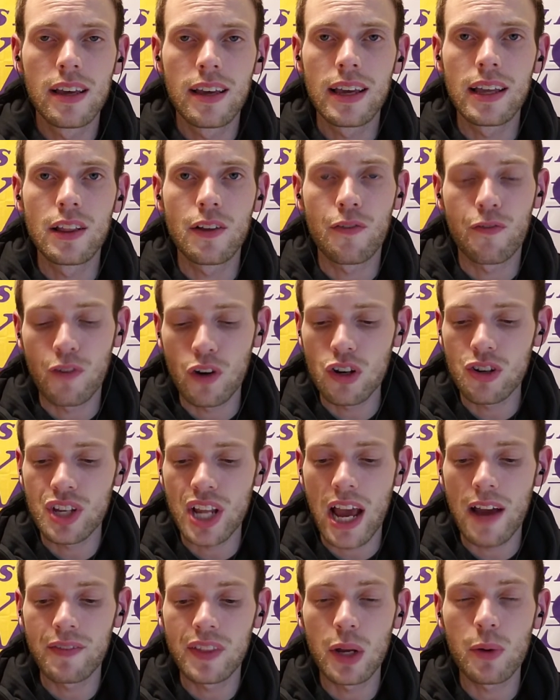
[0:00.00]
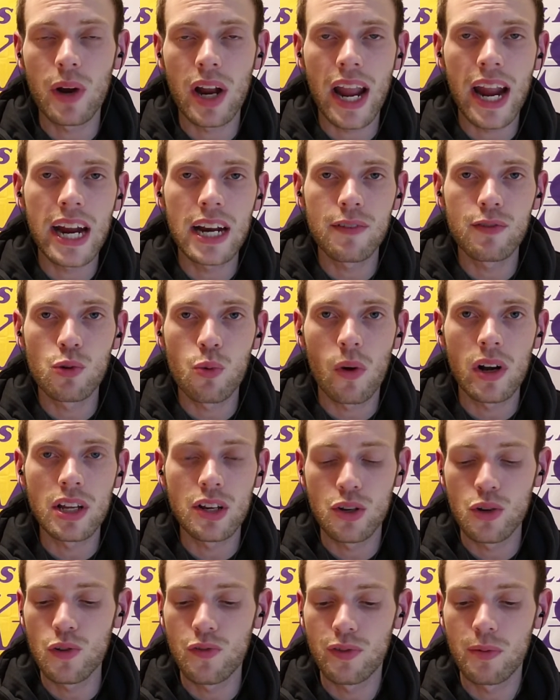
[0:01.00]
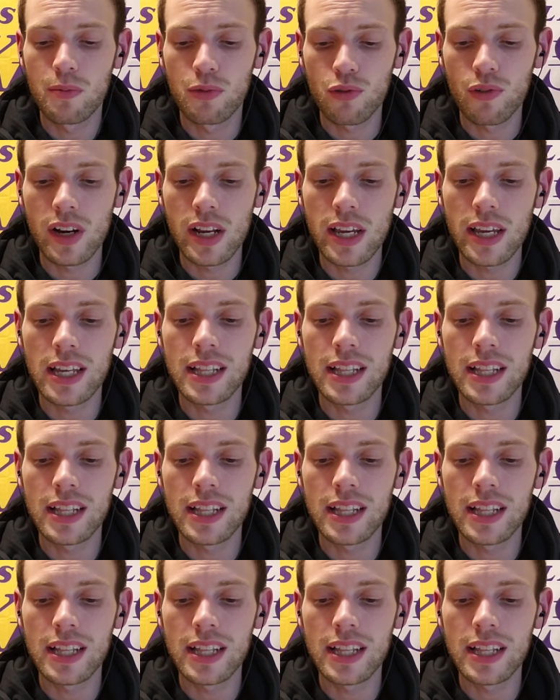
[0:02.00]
In the first half, they were 8 of 22 from 3.